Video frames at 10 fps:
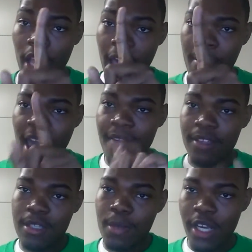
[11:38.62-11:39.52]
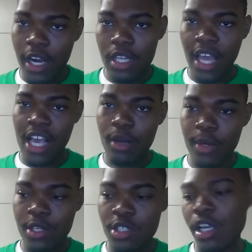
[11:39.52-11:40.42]
I'm gonna have to speak her
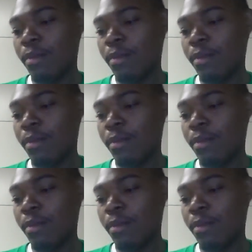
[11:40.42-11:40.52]
language.